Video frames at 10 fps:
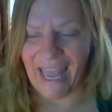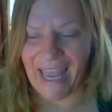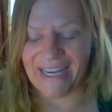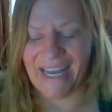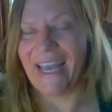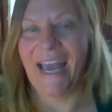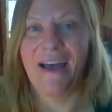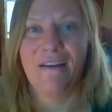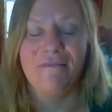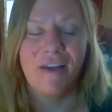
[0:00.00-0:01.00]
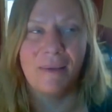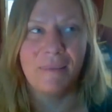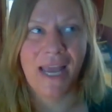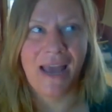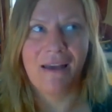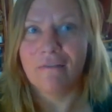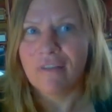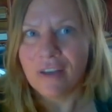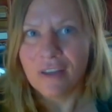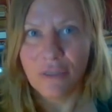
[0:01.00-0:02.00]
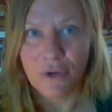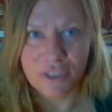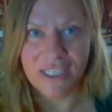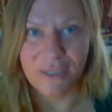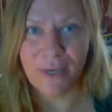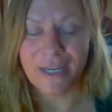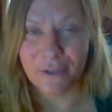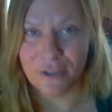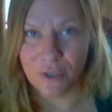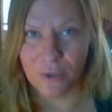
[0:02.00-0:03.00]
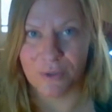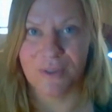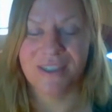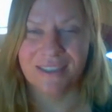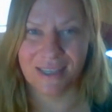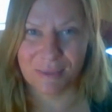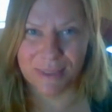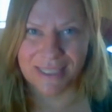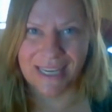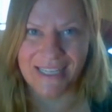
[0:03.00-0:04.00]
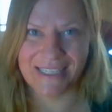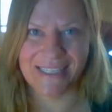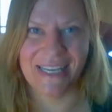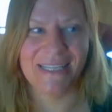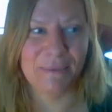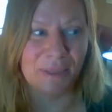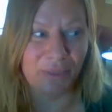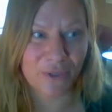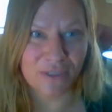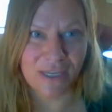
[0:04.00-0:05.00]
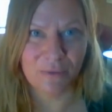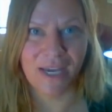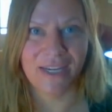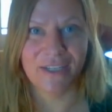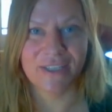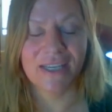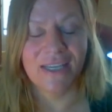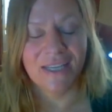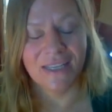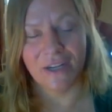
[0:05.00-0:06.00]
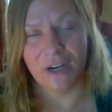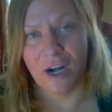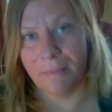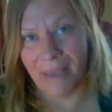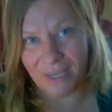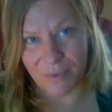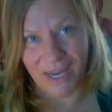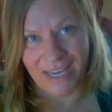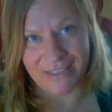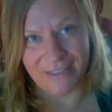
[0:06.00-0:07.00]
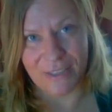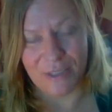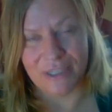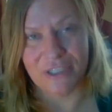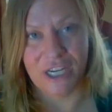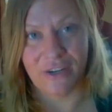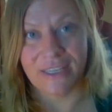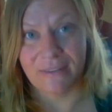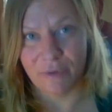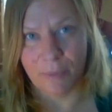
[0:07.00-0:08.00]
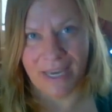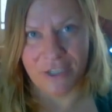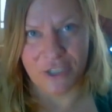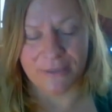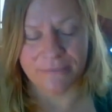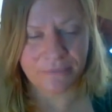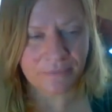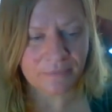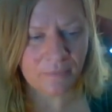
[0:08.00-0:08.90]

And I have, I'm going to have 13 writers total, because that's what the guide said. They want 13 writers that are our main writers who are sharing information